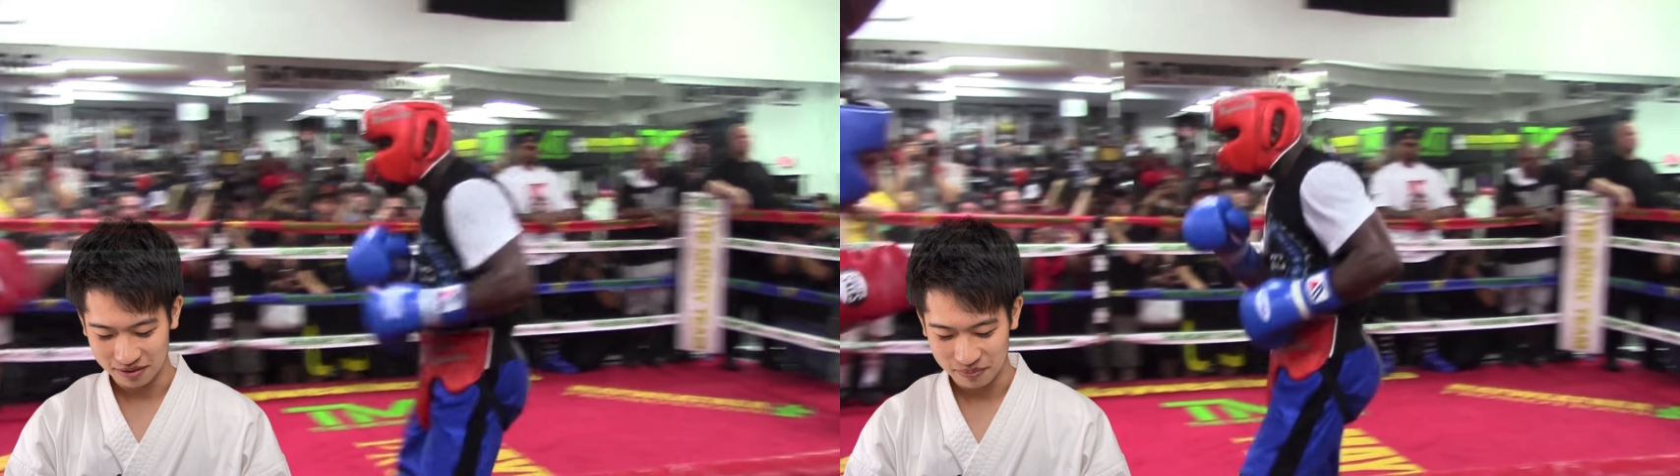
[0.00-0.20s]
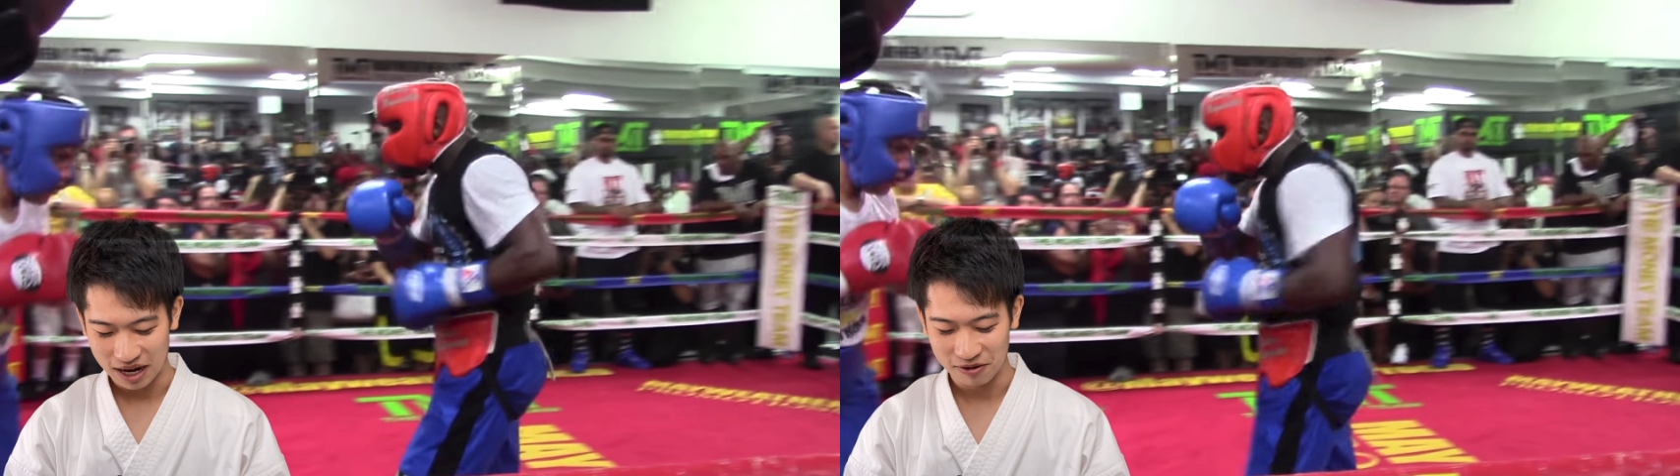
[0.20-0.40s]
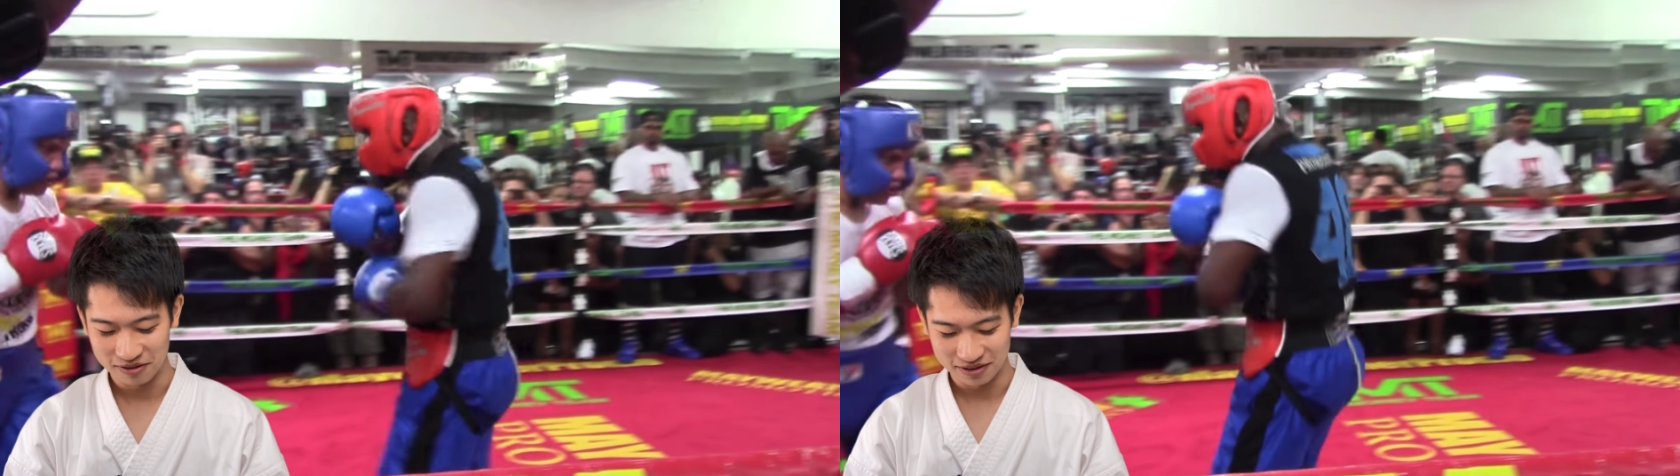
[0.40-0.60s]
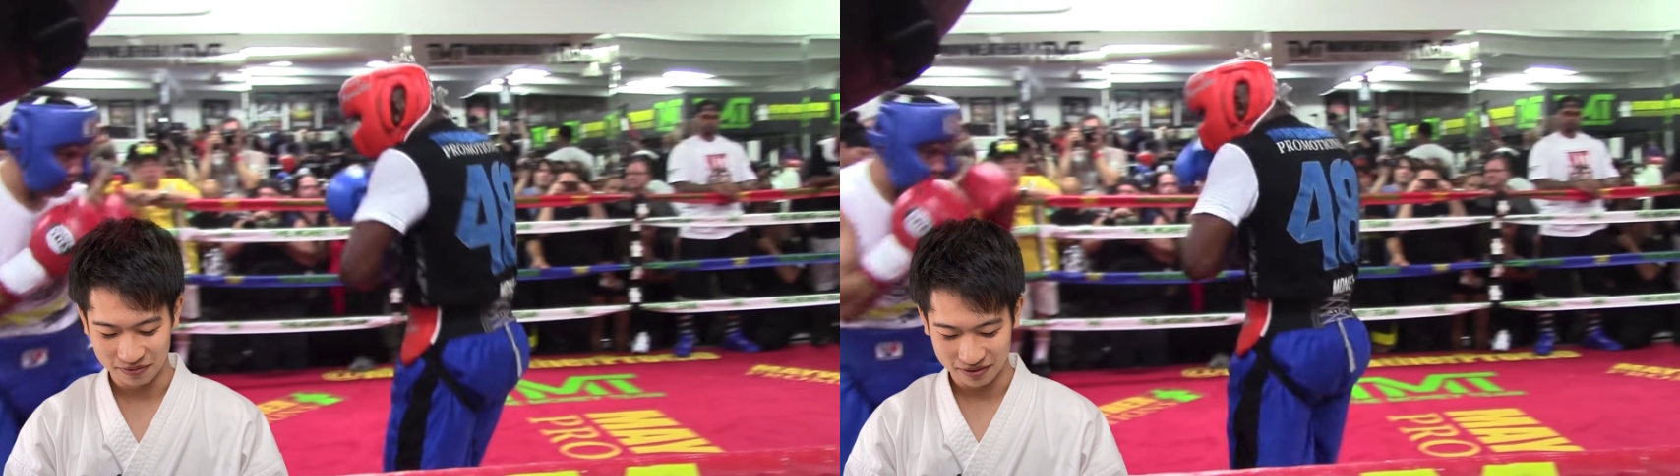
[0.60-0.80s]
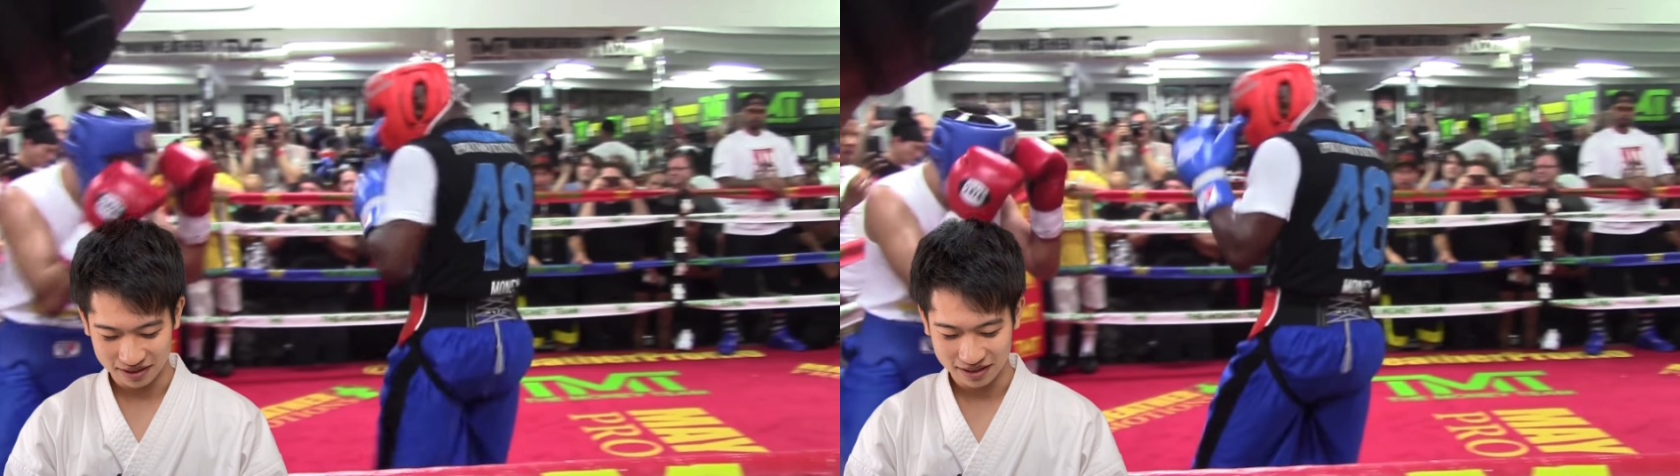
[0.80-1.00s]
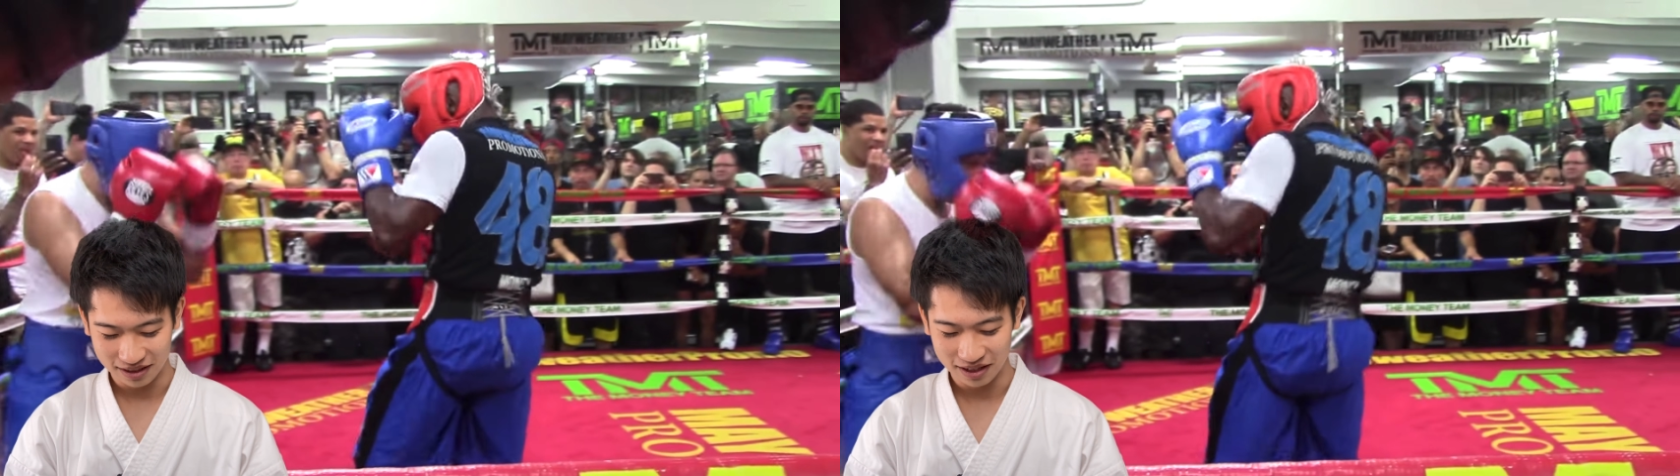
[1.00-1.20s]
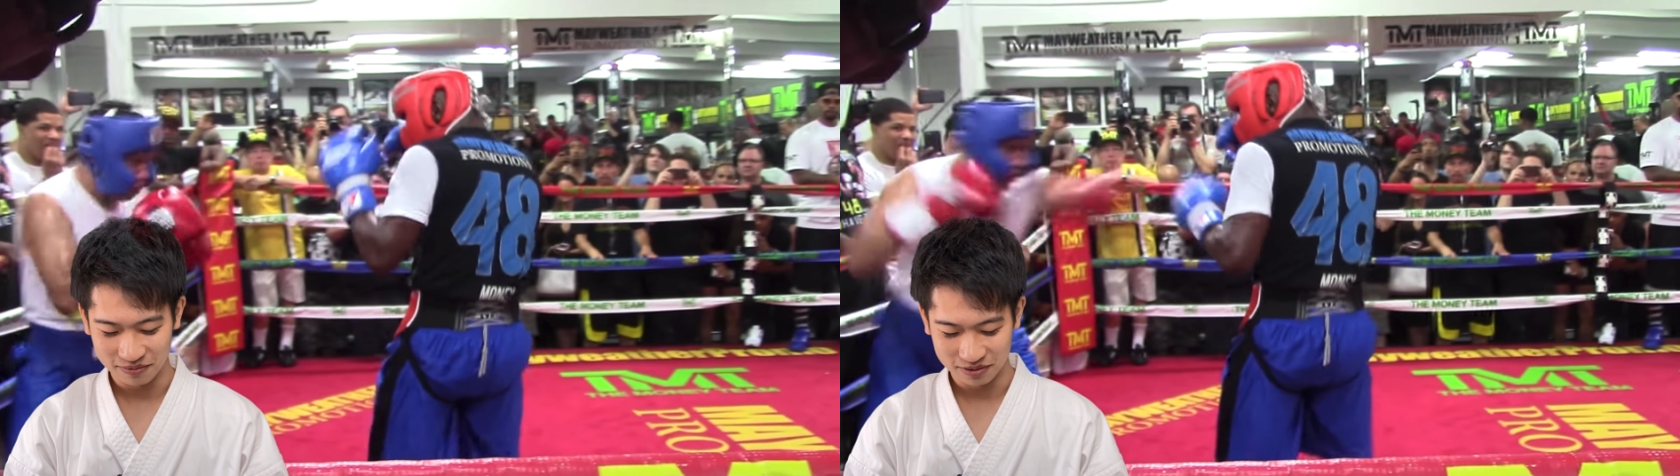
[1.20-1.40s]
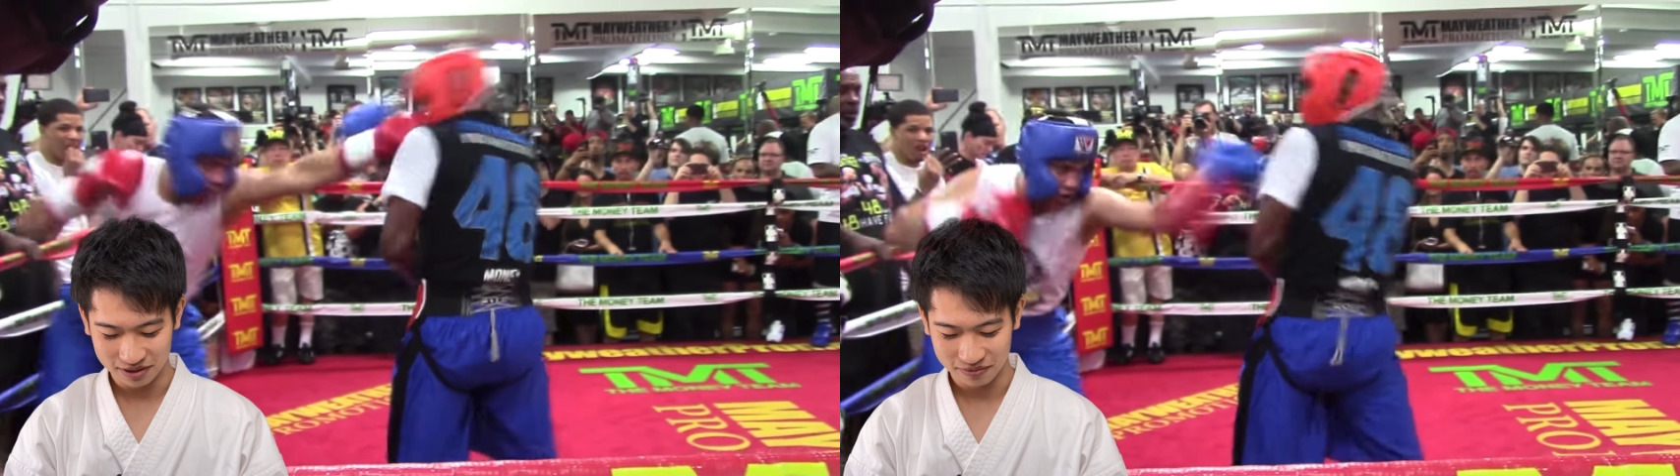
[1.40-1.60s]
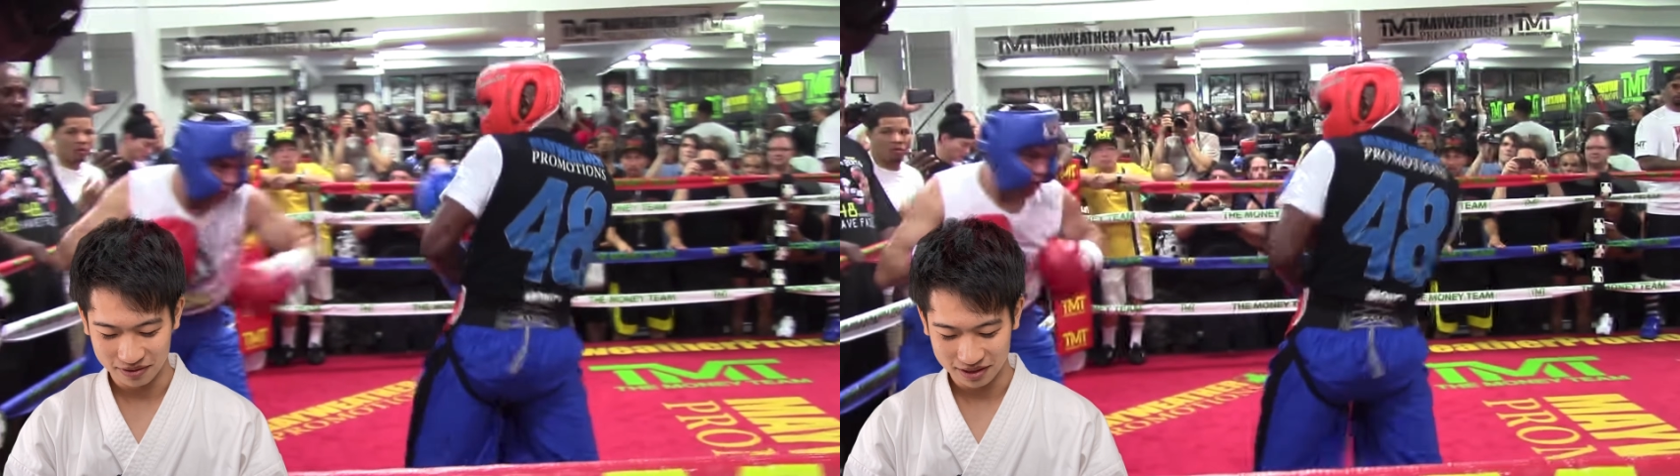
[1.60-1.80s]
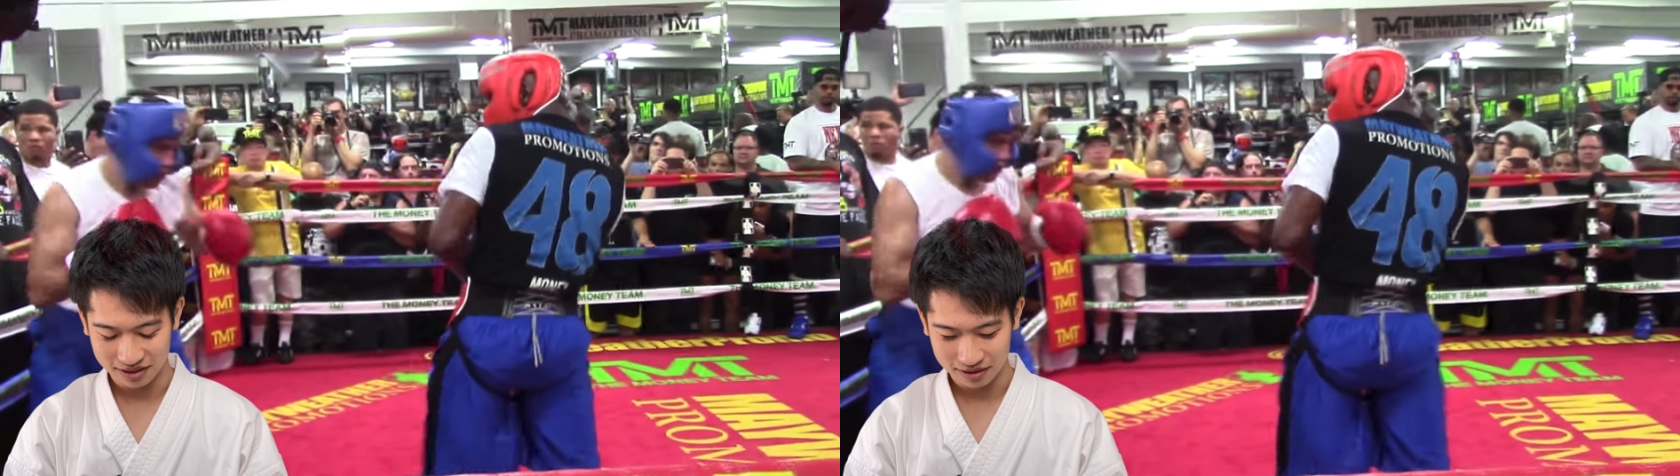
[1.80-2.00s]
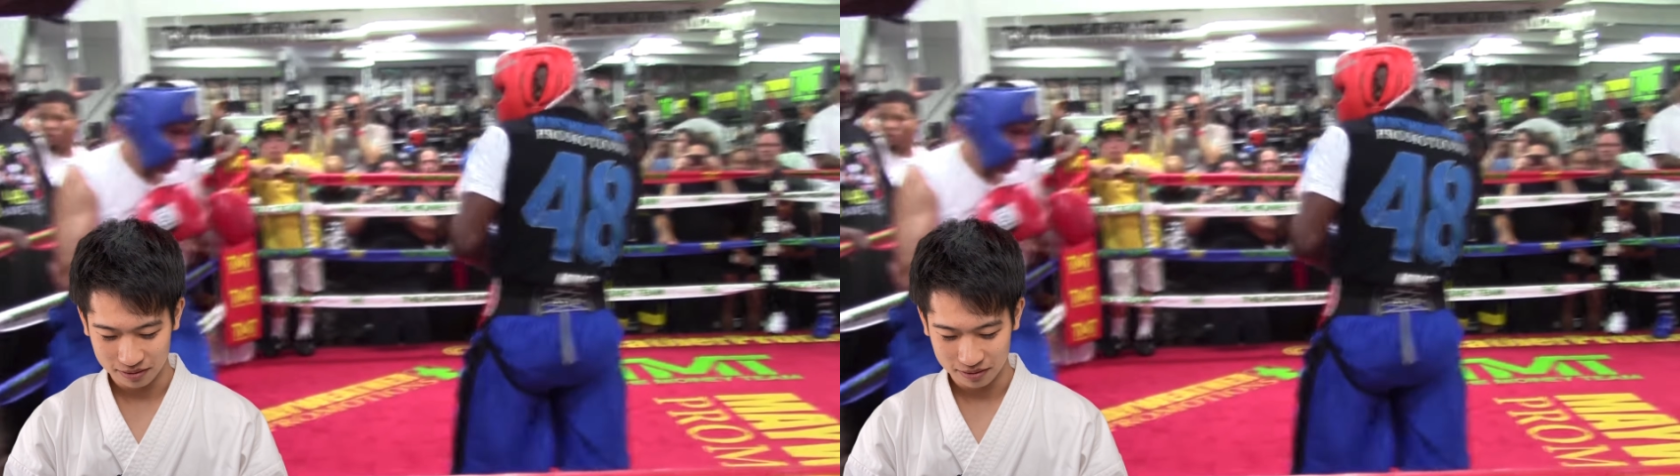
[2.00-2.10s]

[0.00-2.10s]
power difference, the level difference